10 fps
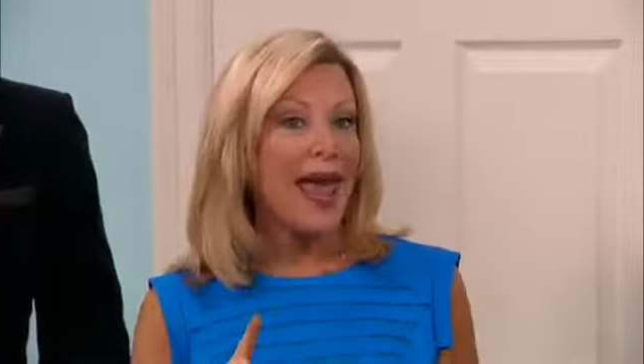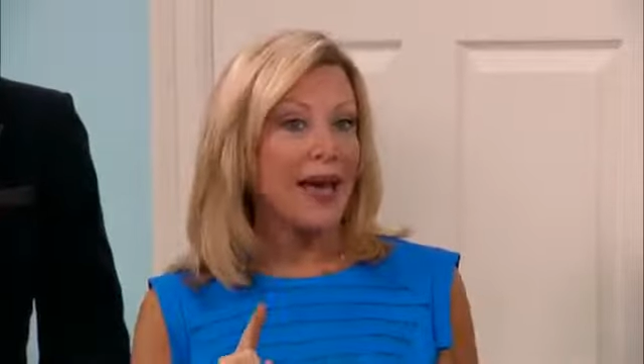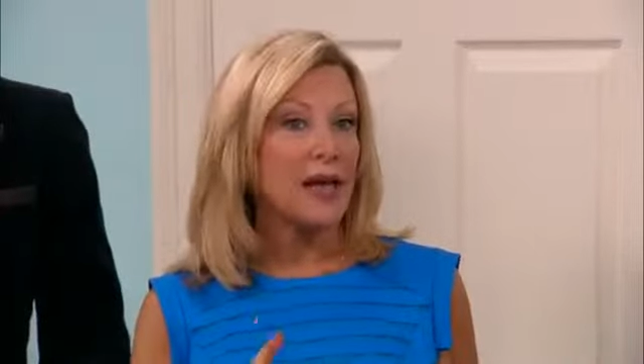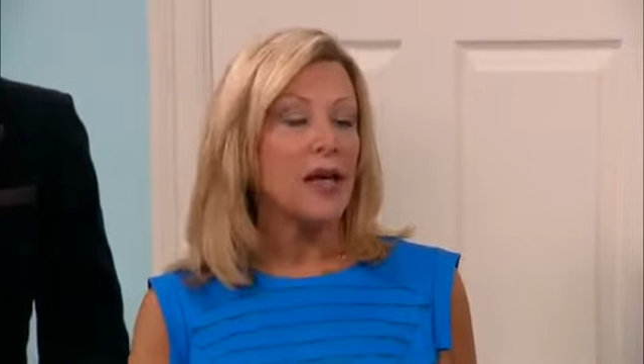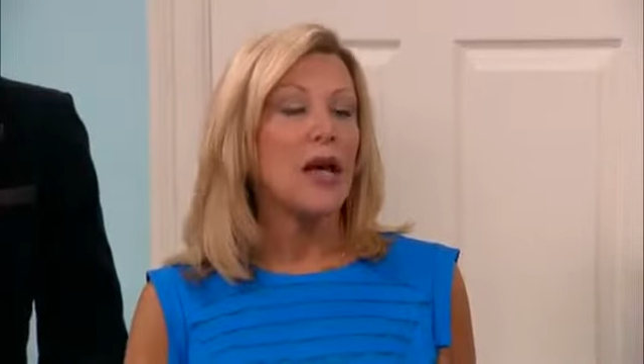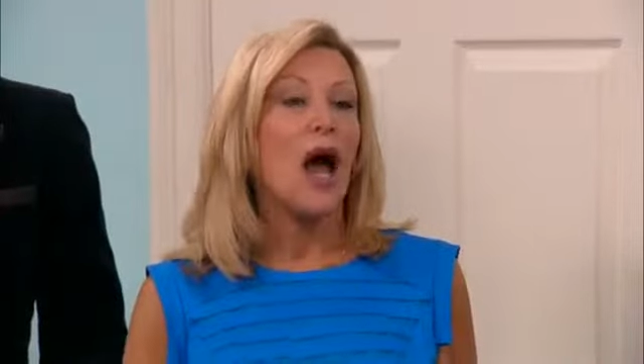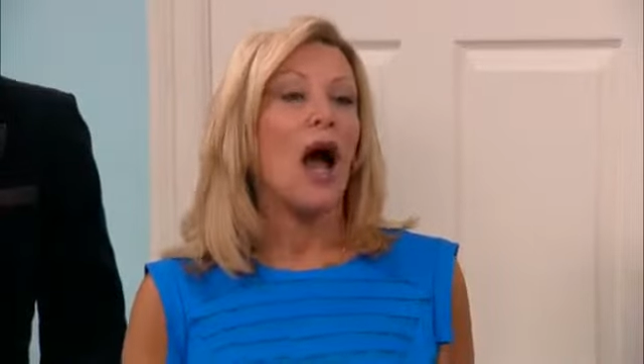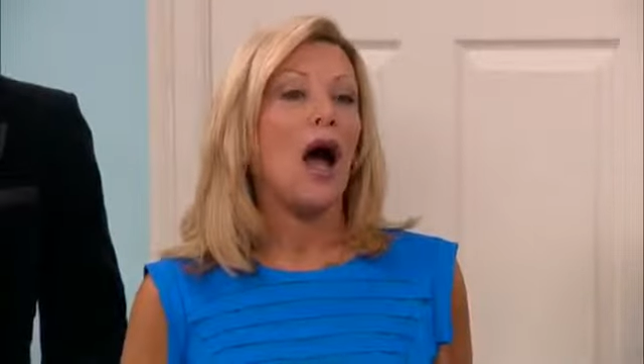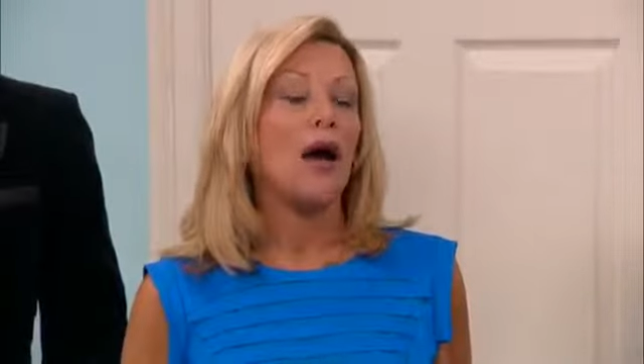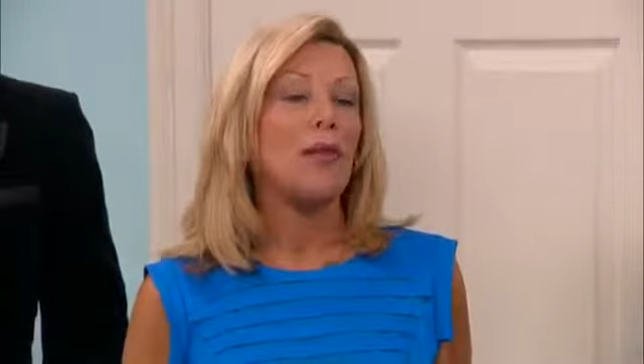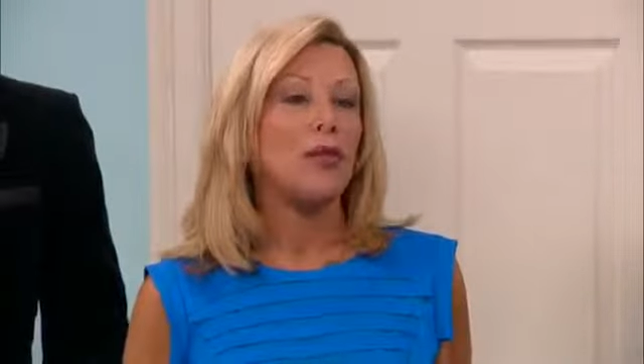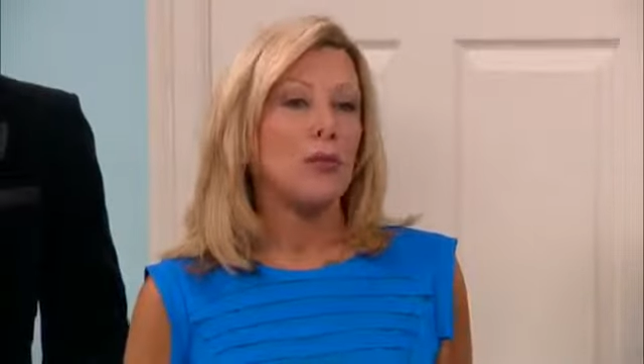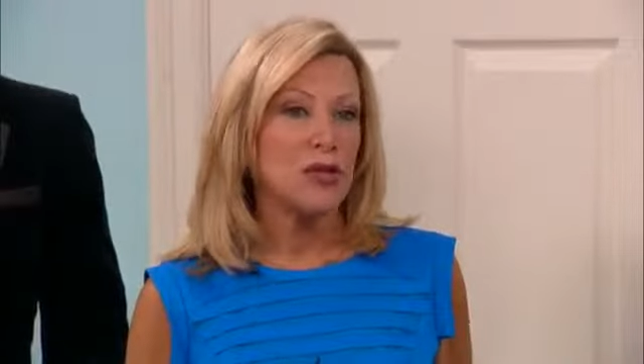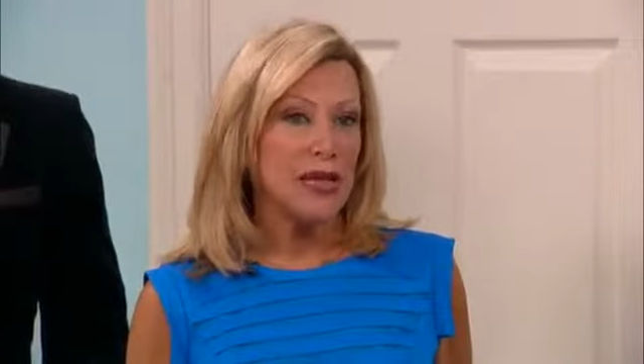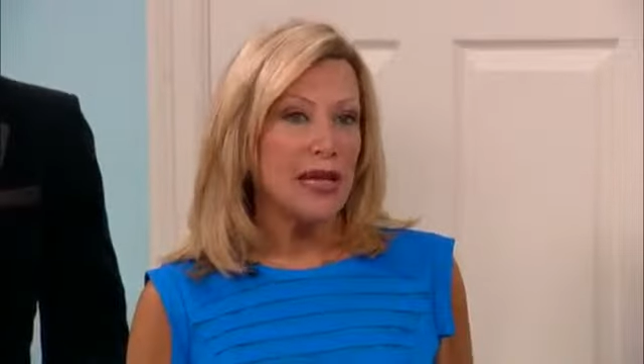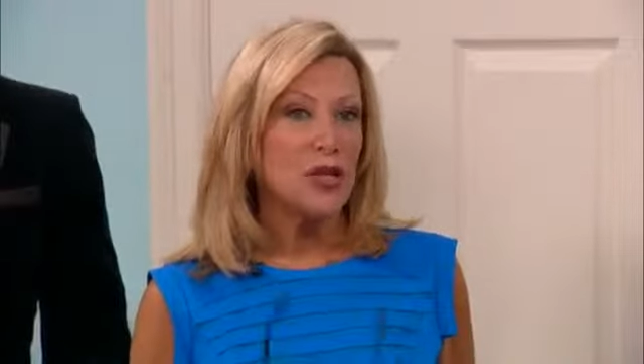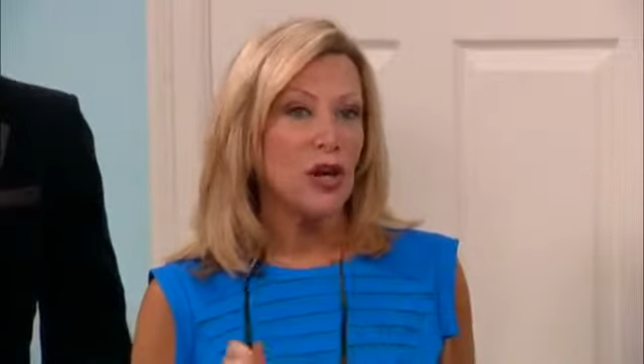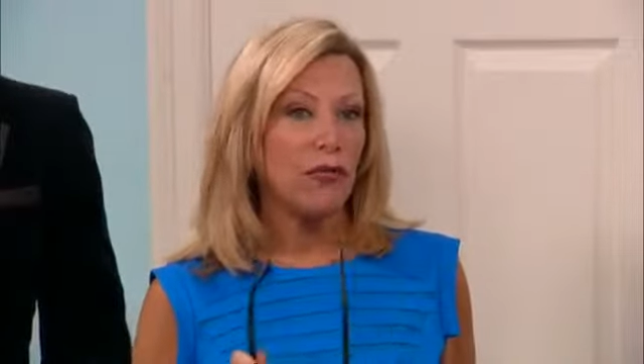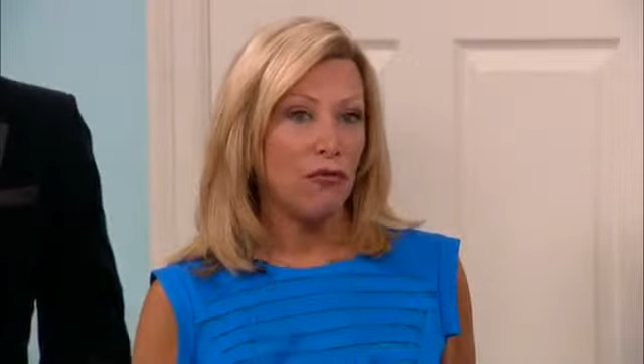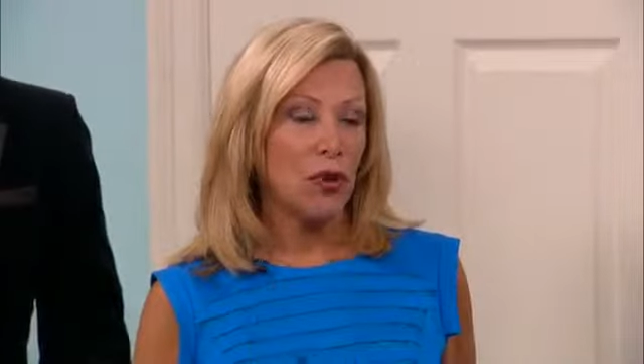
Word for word: and um, the percentage of